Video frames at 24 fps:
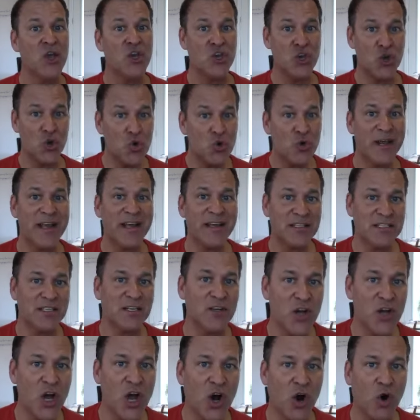you need
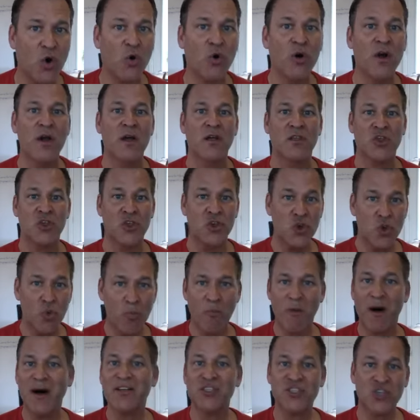to know
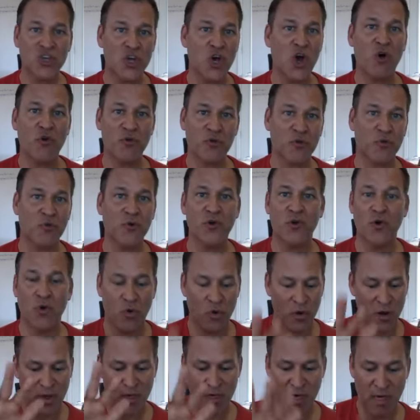you must go
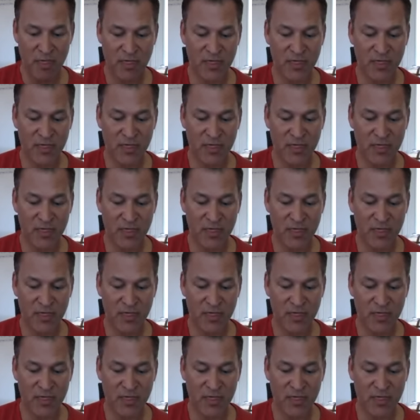through